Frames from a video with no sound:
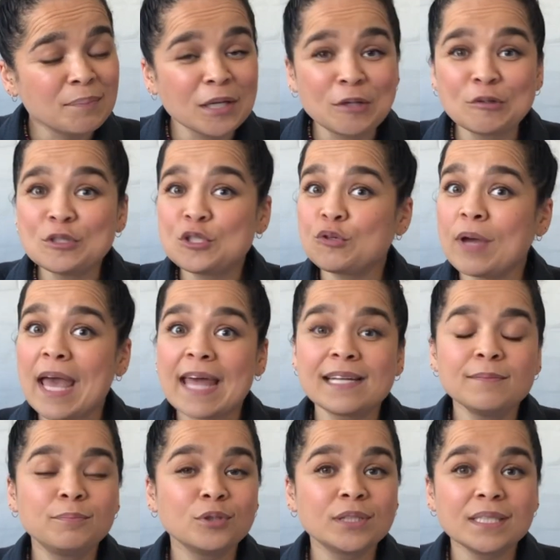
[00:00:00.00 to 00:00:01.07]
because you
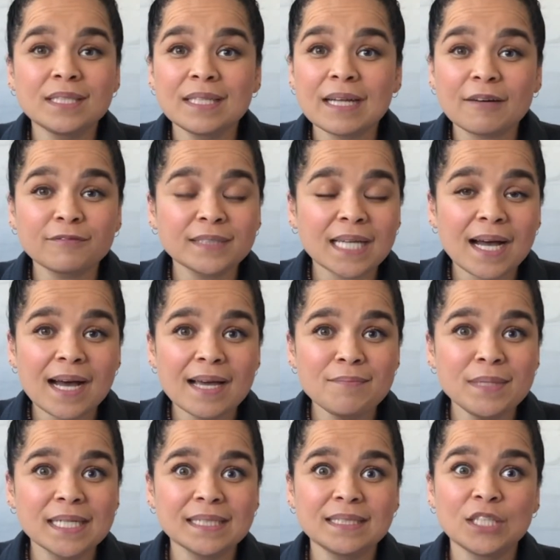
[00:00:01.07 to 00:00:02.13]
hadn't put in enough time
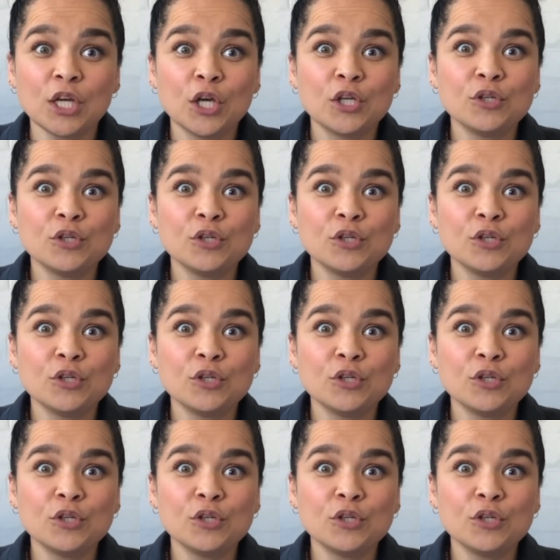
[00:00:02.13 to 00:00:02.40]
yet,